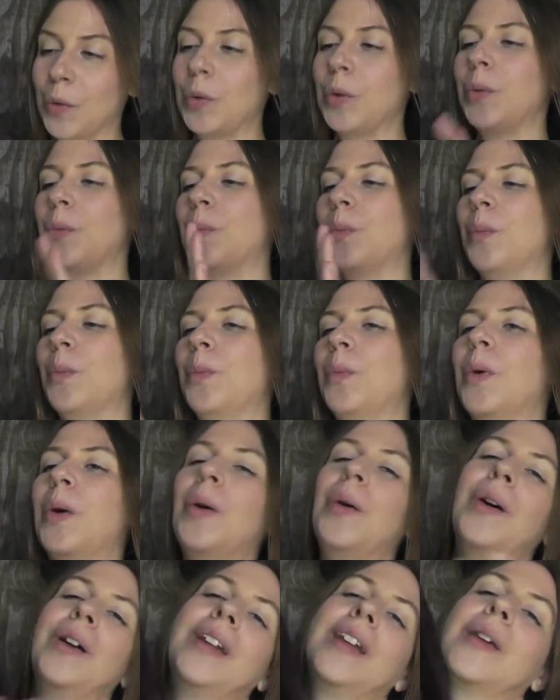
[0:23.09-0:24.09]
Good
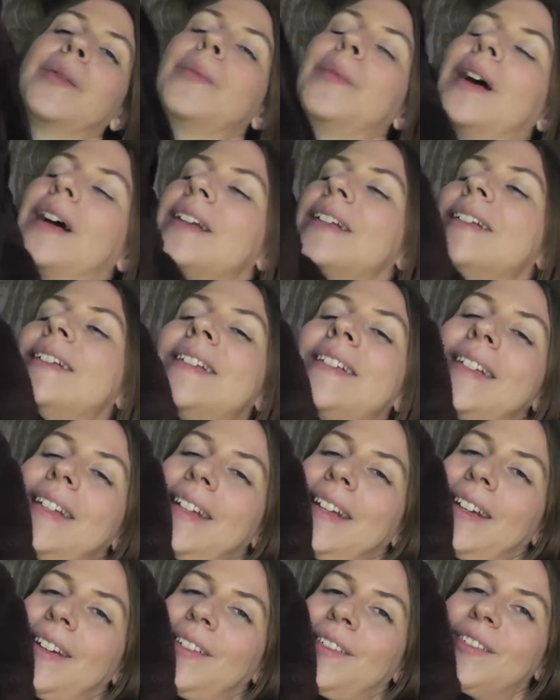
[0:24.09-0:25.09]
morning, my
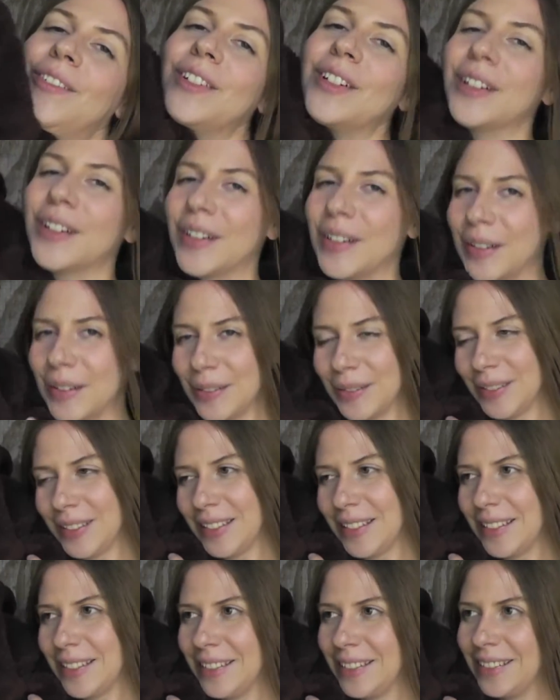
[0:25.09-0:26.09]
dear fur coat.